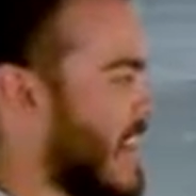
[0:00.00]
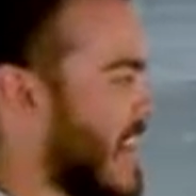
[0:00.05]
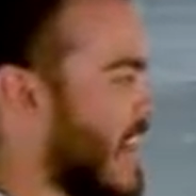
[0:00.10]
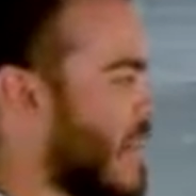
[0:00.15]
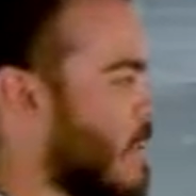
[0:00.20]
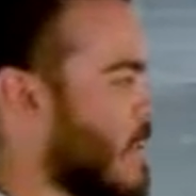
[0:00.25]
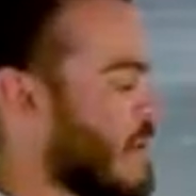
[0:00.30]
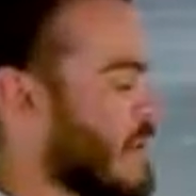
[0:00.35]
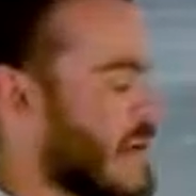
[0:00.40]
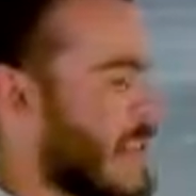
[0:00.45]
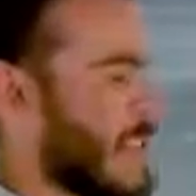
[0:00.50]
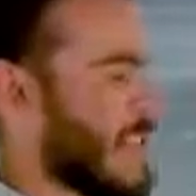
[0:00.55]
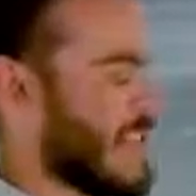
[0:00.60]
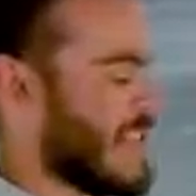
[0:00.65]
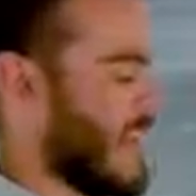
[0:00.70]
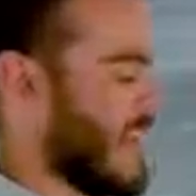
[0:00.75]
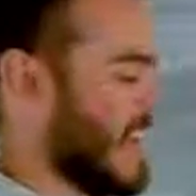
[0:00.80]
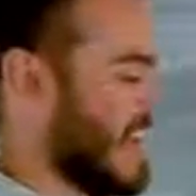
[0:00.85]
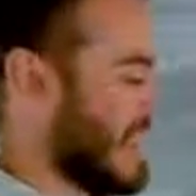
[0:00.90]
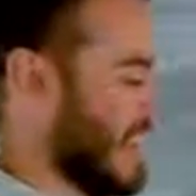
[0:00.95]
And we
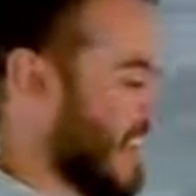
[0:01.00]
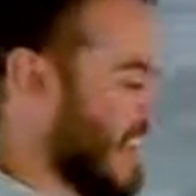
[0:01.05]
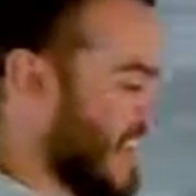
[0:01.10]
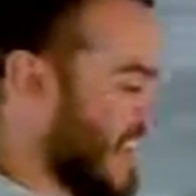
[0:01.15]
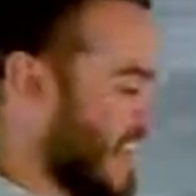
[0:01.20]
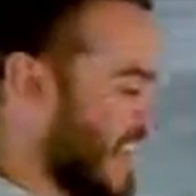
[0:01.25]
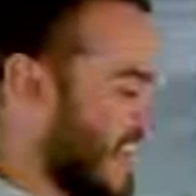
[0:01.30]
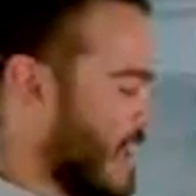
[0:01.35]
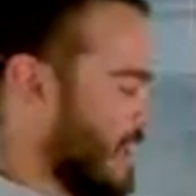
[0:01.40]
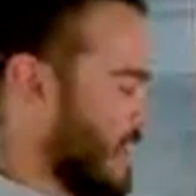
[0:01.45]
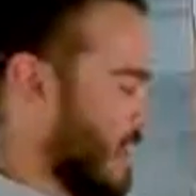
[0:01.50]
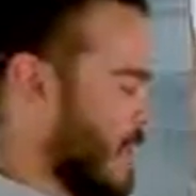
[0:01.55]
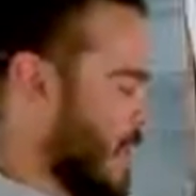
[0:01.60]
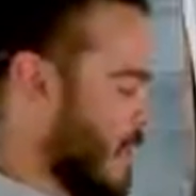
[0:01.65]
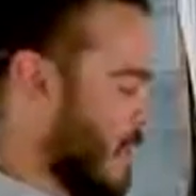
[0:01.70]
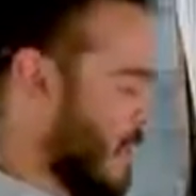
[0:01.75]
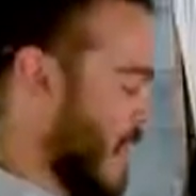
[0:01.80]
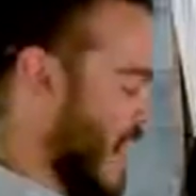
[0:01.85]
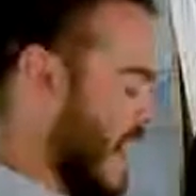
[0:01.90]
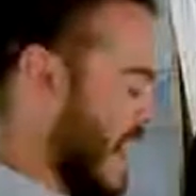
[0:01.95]
found that if
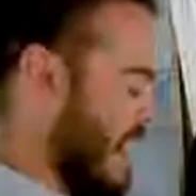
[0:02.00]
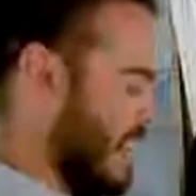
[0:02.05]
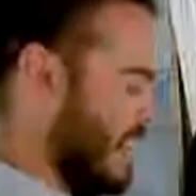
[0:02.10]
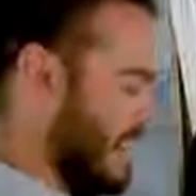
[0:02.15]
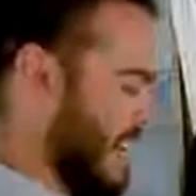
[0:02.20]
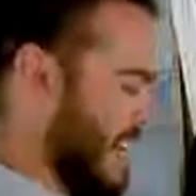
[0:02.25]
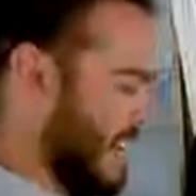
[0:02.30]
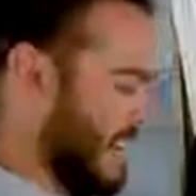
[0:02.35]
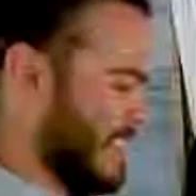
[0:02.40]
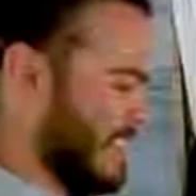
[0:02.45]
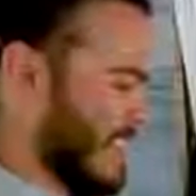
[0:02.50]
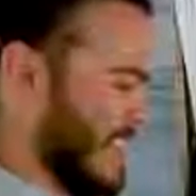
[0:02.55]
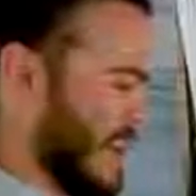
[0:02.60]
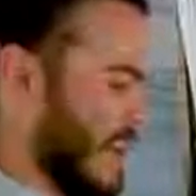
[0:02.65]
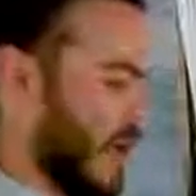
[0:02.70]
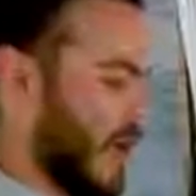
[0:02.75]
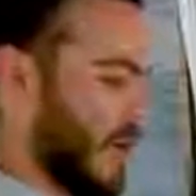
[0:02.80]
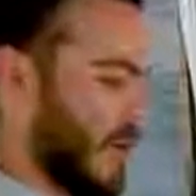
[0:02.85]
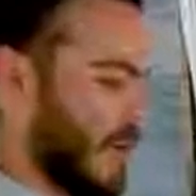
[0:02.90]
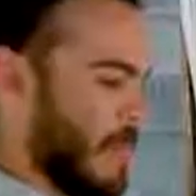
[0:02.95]
you buy things
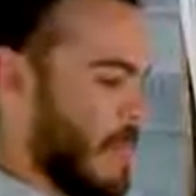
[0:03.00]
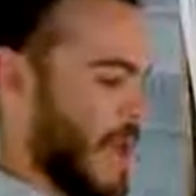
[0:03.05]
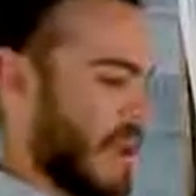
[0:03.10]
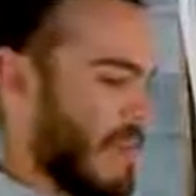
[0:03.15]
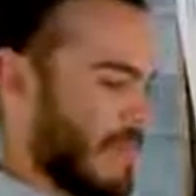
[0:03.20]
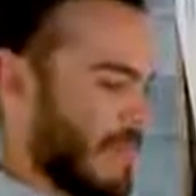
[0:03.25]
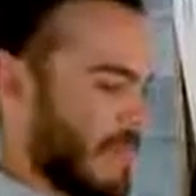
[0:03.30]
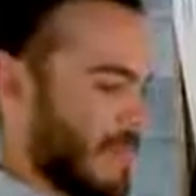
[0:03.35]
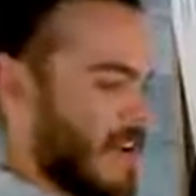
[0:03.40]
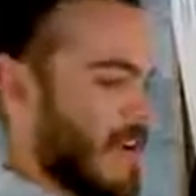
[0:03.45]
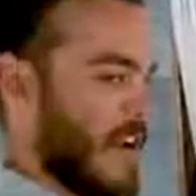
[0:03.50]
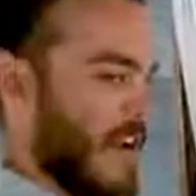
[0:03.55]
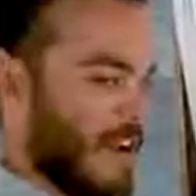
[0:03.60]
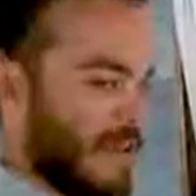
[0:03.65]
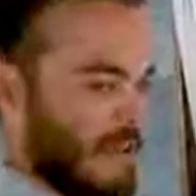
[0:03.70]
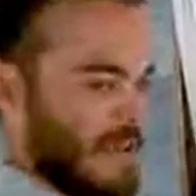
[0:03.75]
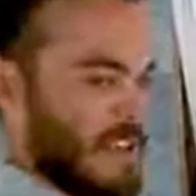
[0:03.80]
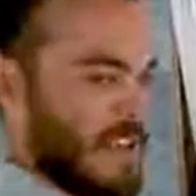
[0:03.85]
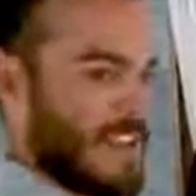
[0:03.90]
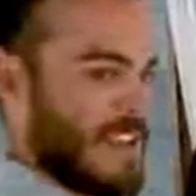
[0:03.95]
that aren't meant for an
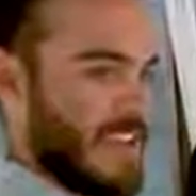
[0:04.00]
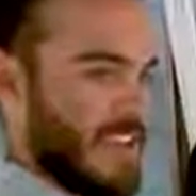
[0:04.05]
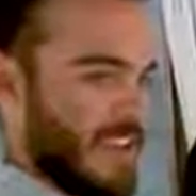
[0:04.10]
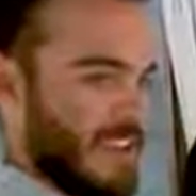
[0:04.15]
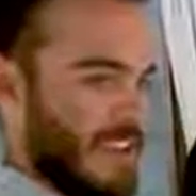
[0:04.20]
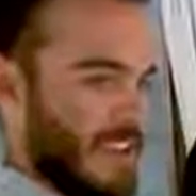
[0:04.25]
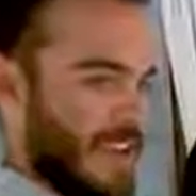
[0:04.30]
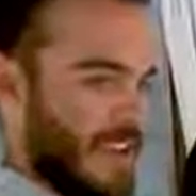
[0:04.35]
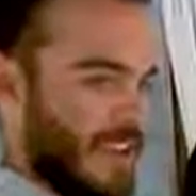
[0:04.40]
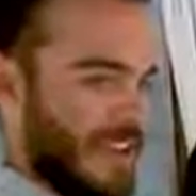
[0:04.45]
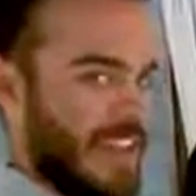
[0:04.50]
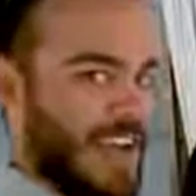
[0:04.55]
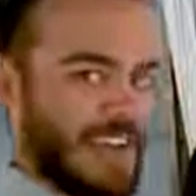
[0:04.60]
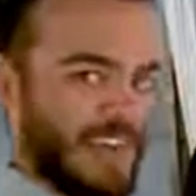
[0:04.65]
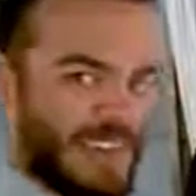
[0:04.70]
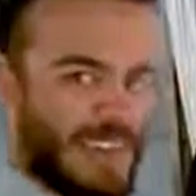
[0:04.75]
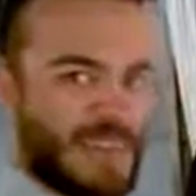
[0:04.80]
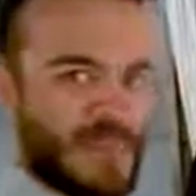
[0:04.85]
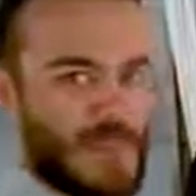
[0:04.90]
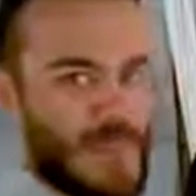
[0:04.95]
RV, they're
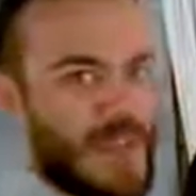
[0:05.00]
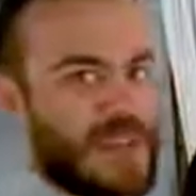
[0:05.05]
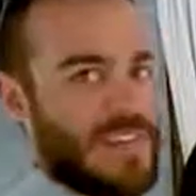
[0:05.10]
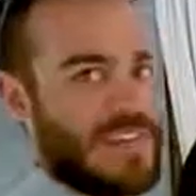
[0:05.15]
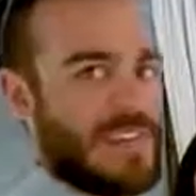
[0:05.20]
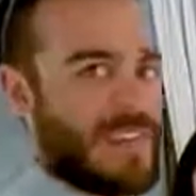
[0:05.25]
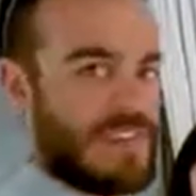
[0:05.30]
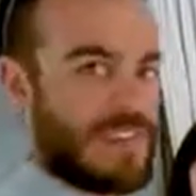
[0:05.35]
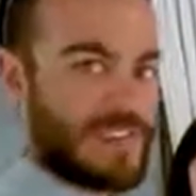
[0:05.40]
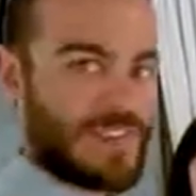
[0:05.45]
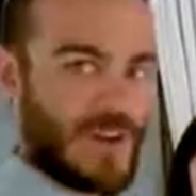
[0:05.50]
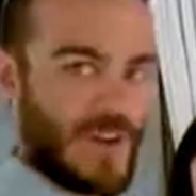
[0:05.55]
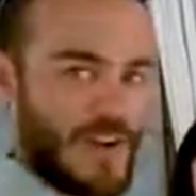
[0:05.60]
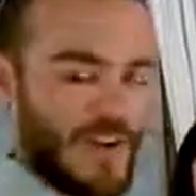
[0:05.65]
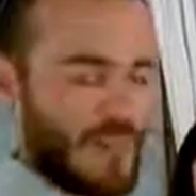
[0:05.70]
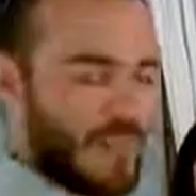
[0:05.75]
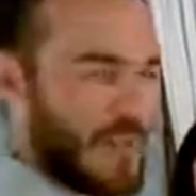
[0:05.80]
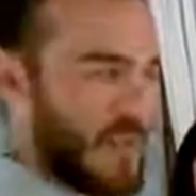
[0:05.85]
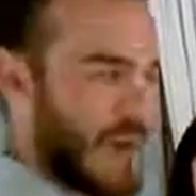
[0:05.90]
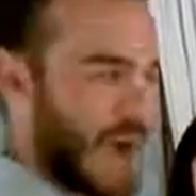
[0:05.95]
less expensive. So
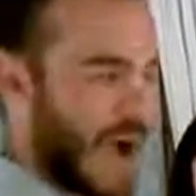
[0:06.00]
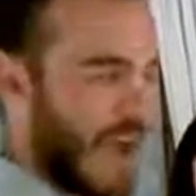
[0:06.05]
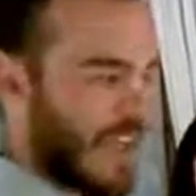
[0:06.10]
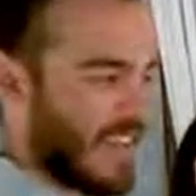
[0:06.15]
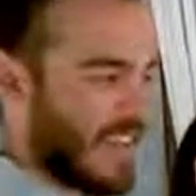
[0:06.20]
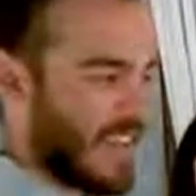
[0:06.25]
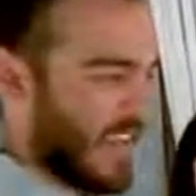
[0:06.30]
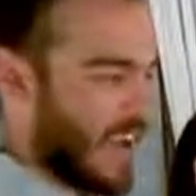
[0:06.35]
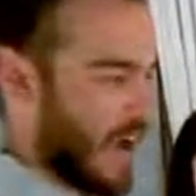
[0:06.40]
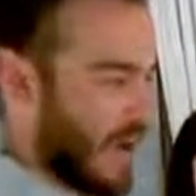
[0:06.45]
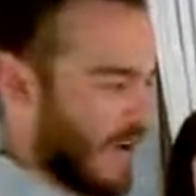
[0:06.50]
if you buy like